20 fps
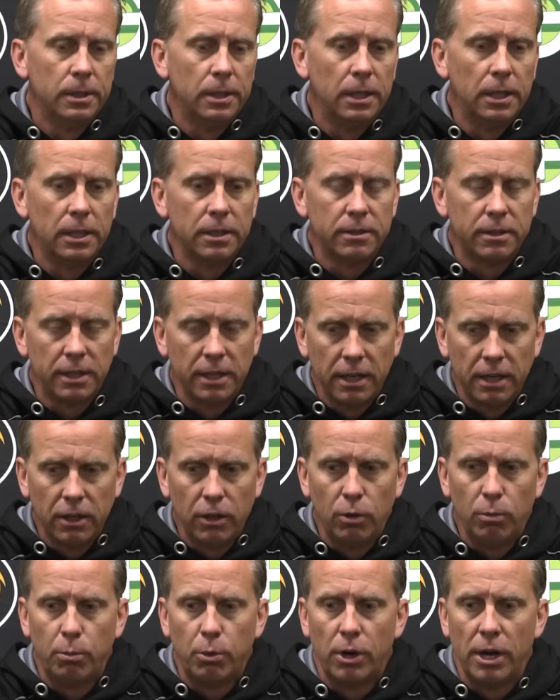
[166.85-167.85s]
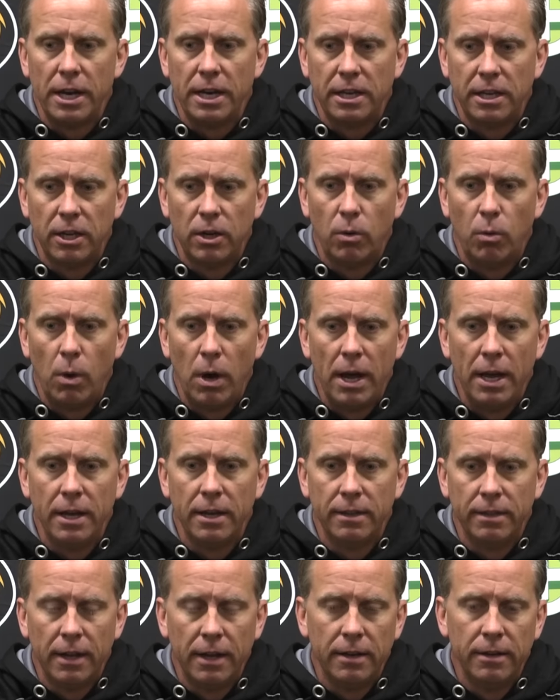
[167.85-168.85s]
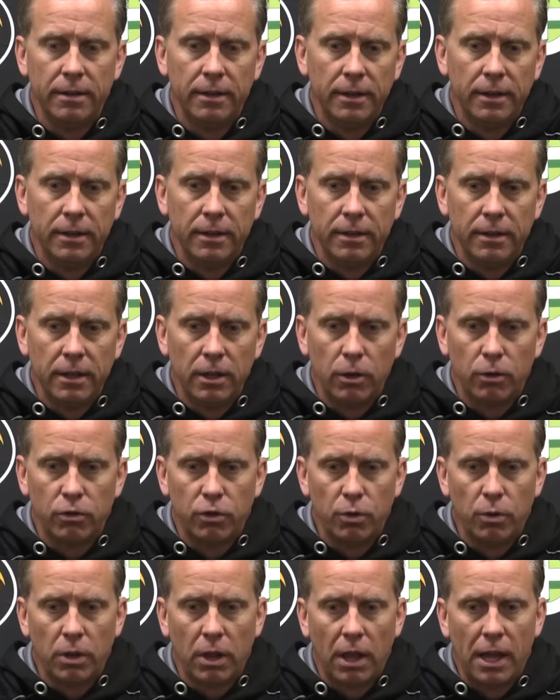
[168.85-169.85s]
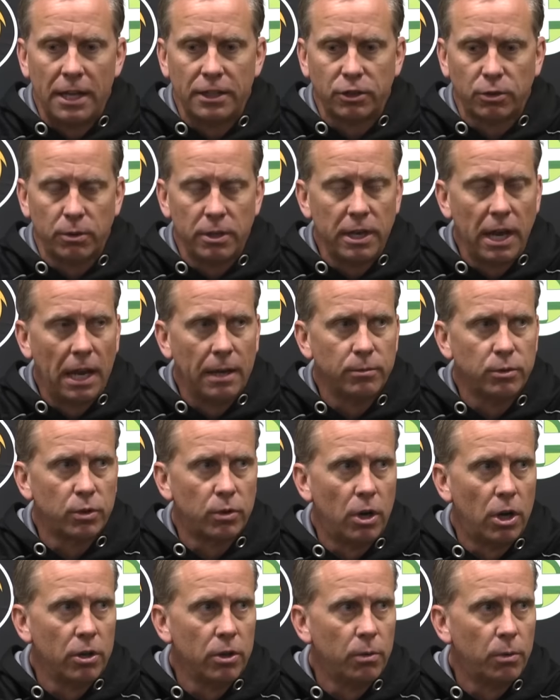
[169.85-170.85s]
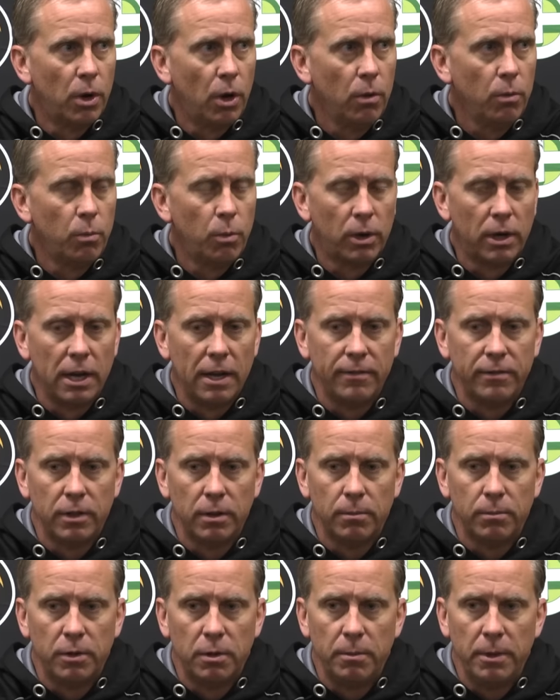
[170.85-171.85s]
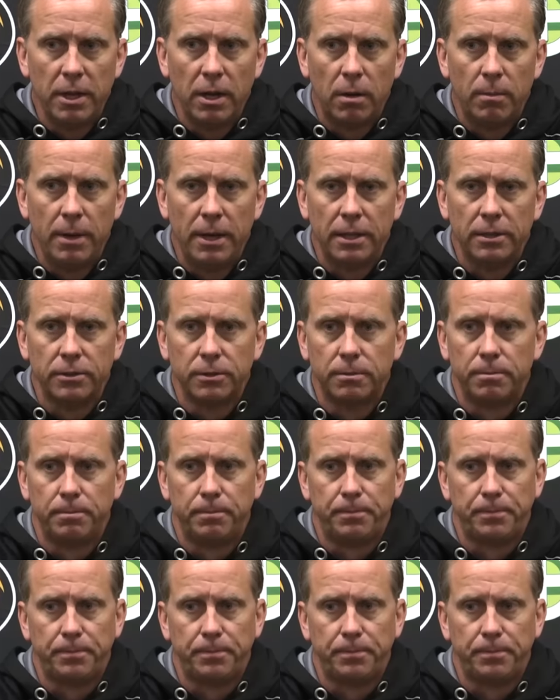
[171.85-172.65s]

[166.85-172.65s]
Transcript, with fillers: uh, to get a little break, get away, and then you know, two of the last three games were on the road, and we're going to have to, to be at our best.